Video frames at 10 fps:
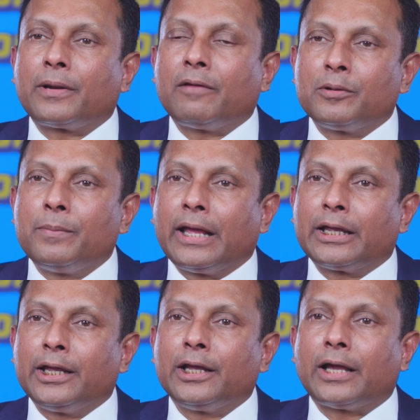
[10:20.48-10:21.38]
private
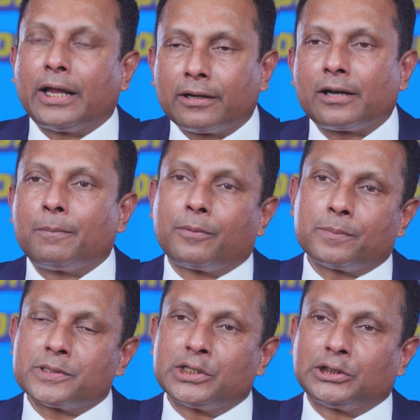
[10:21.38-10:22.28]
banking and club
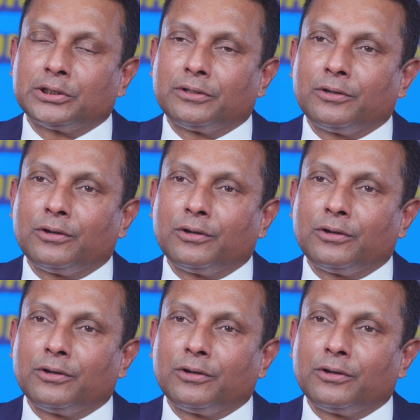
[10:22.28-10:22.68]
proposition,